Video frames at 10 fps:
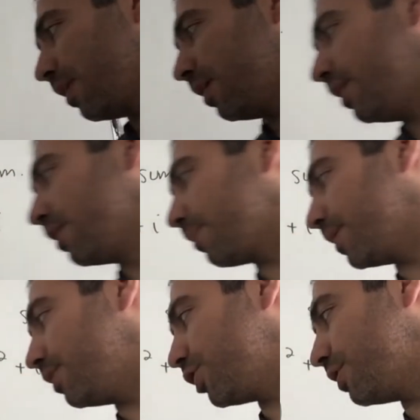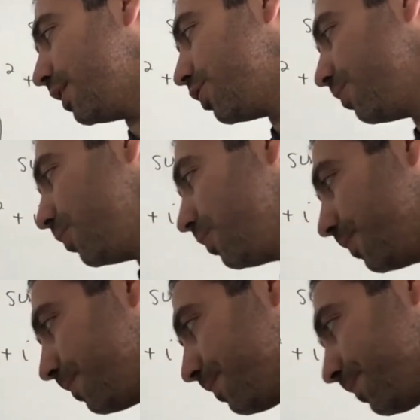Here I'm going to just distribute.
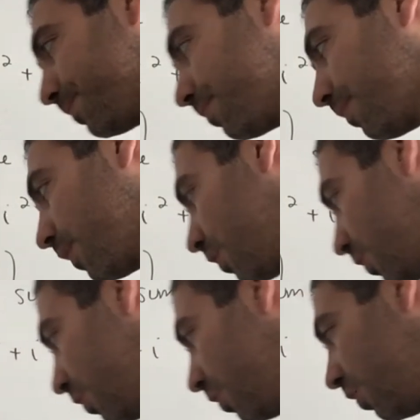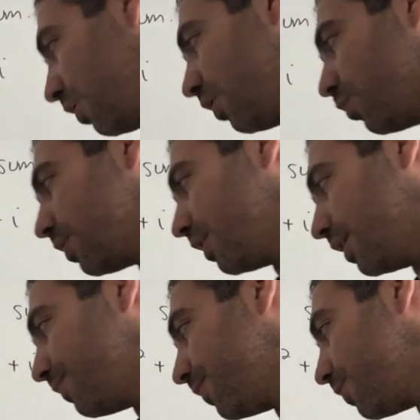Well,
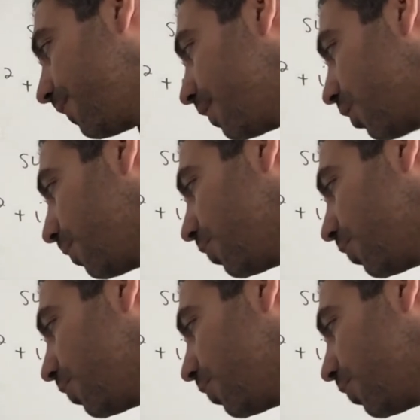let's first find a common